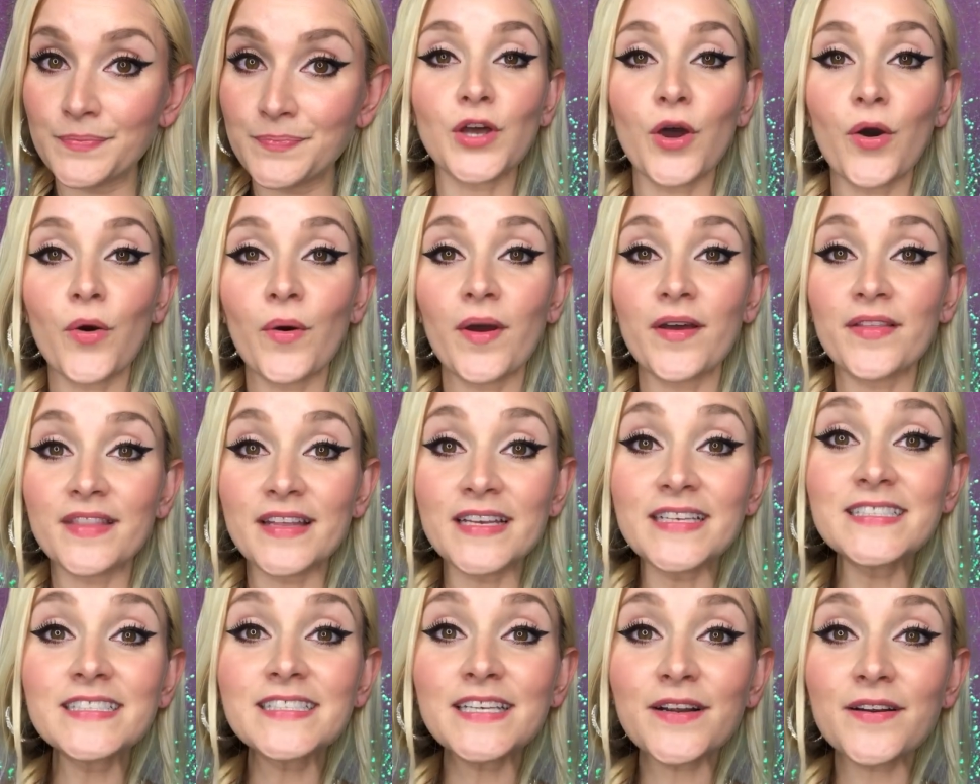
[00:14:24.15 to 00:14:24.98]
So
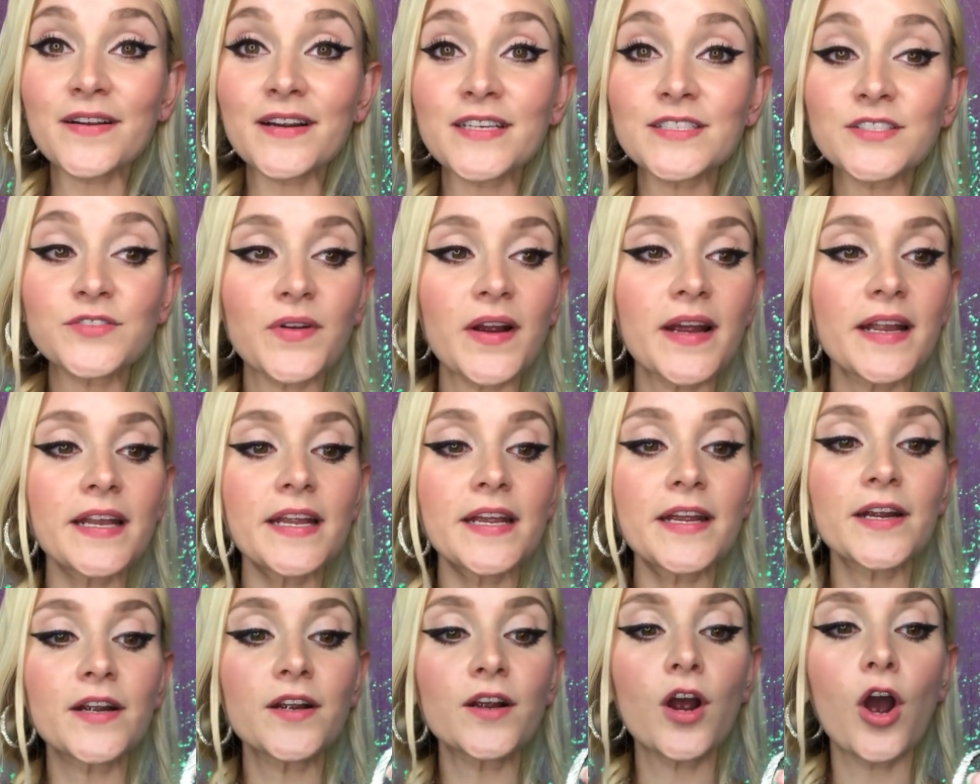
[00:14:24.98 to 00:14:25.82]
these earrings right
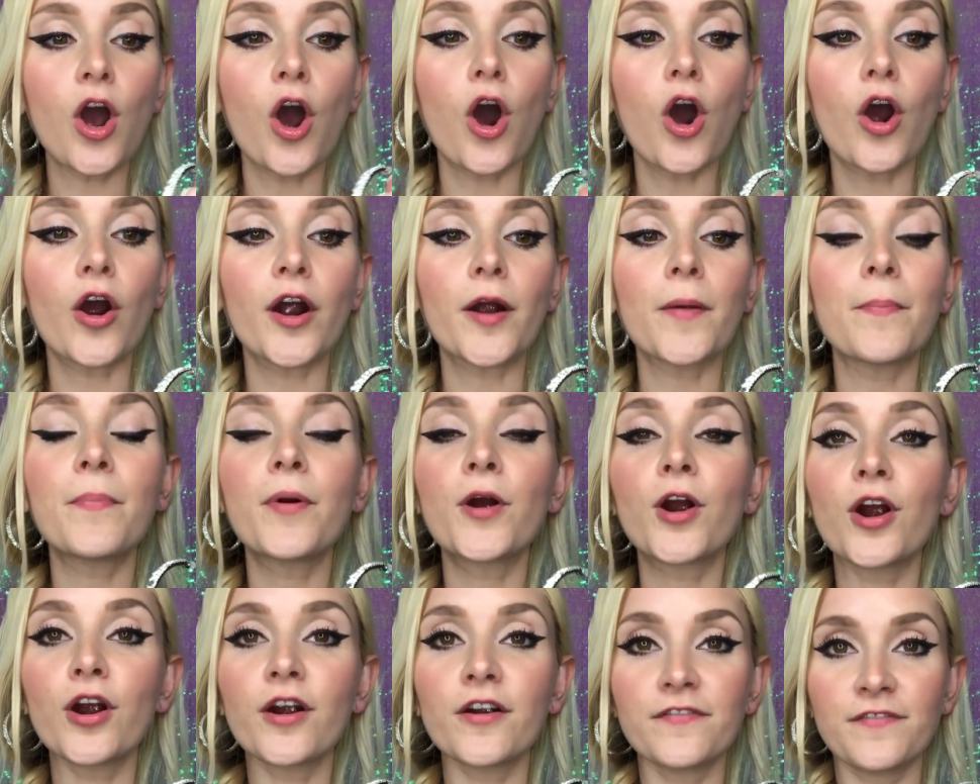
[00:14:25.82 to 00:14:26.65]
here are
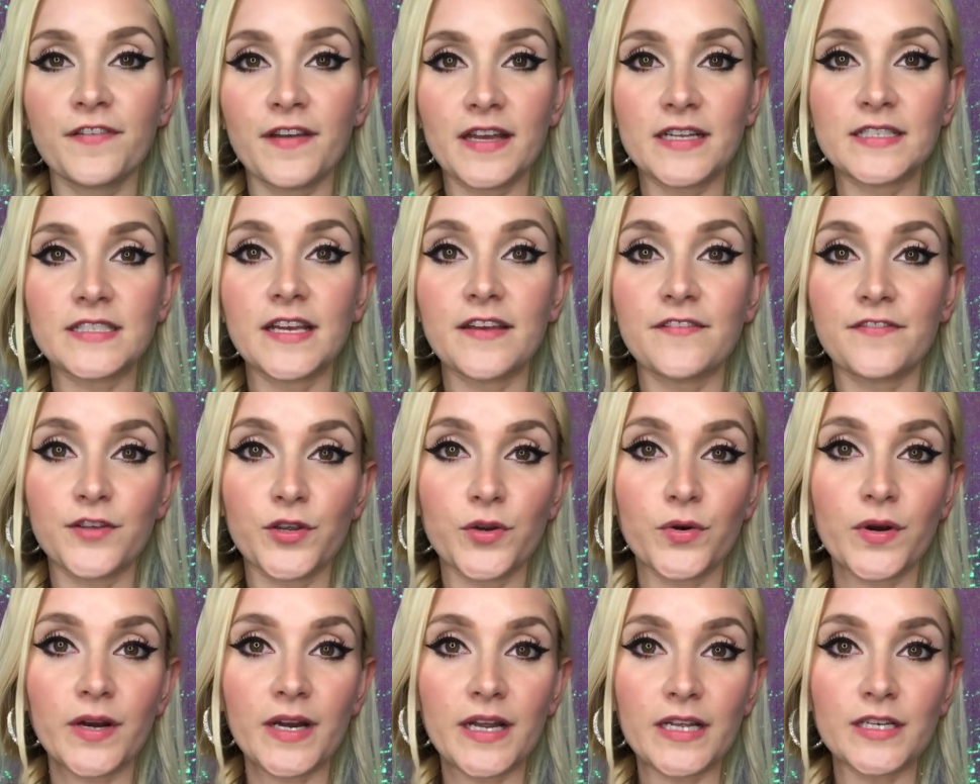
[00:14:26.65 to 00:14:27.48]
perfect if
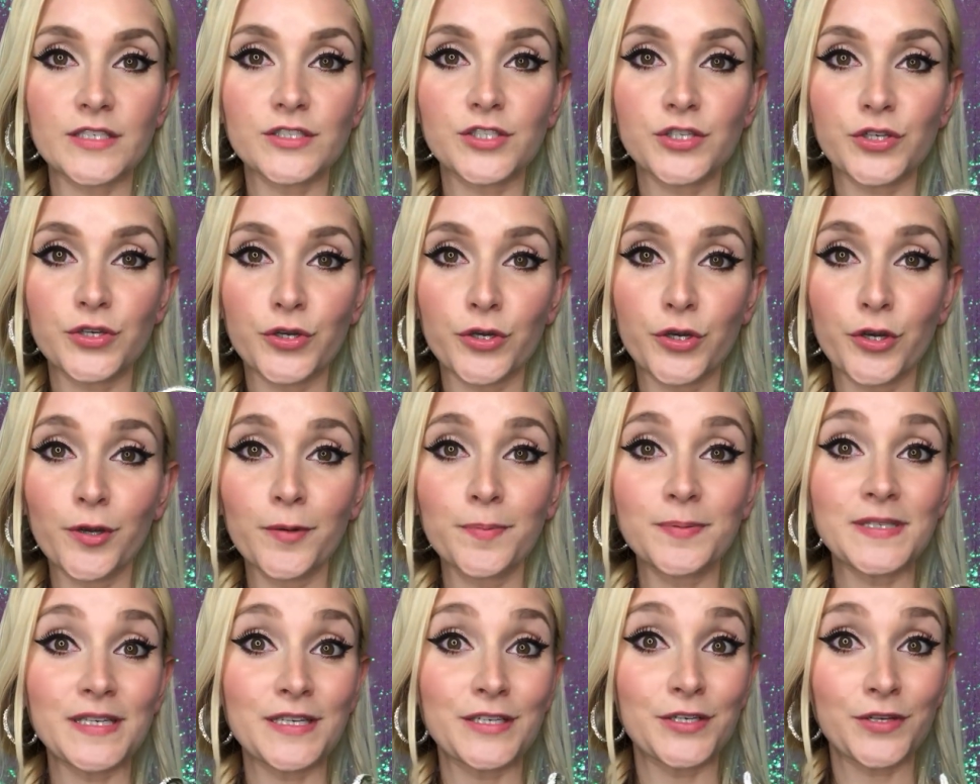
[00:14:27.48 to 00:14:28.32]
you're into
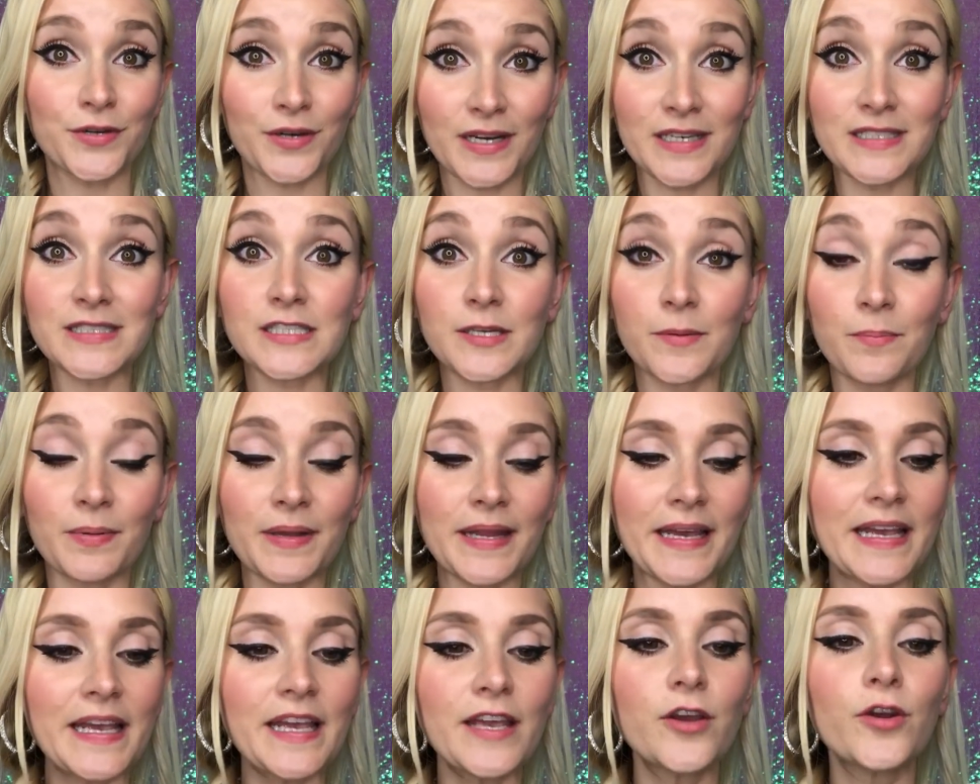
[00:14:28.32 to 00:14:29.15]
hoops and you're into
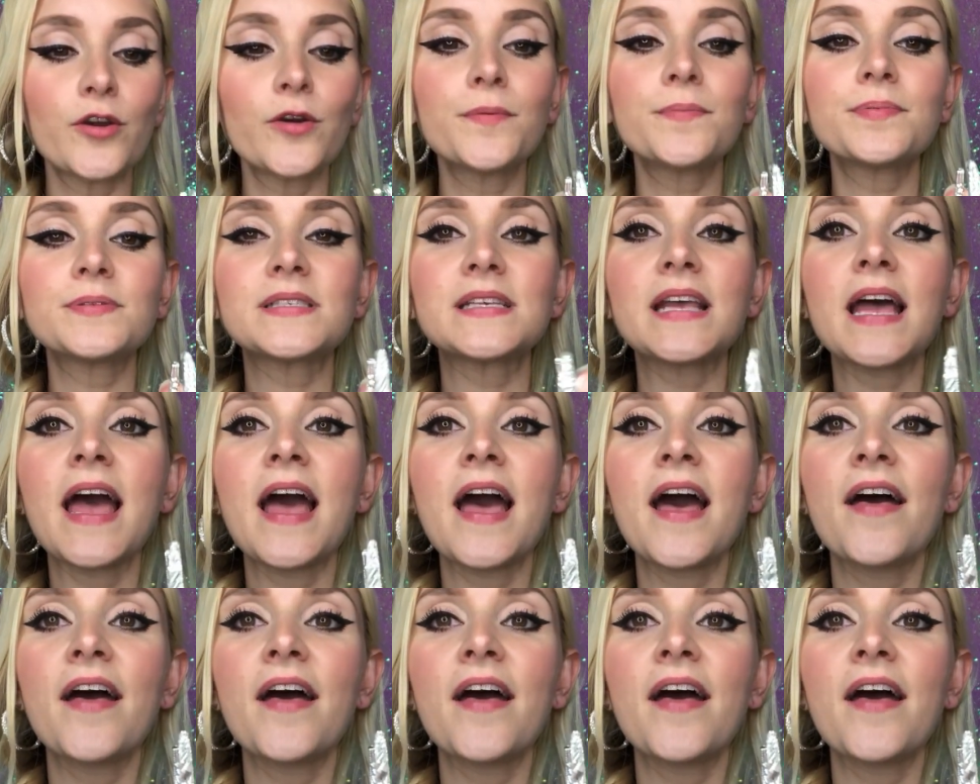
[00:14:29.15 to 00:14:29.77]
blingy hoops.